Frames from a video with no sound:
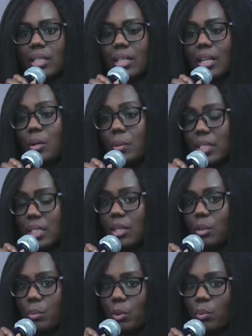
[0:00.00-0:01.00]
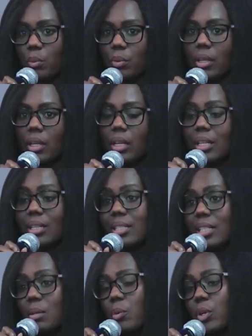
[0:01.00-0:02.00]
And I always tell people, the
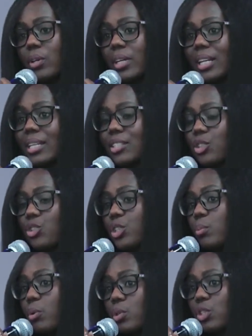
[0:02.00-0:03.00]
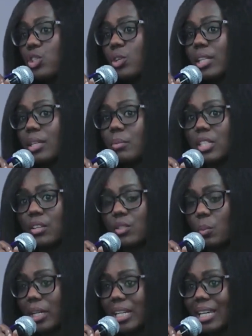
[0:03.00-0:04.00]
same way organizations position themselves
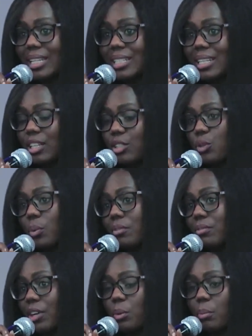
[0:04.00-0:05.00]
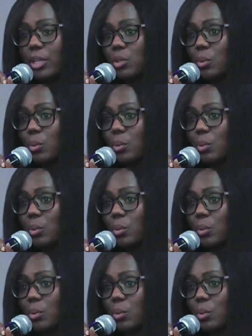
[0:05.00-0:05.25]
when they enter a new environment or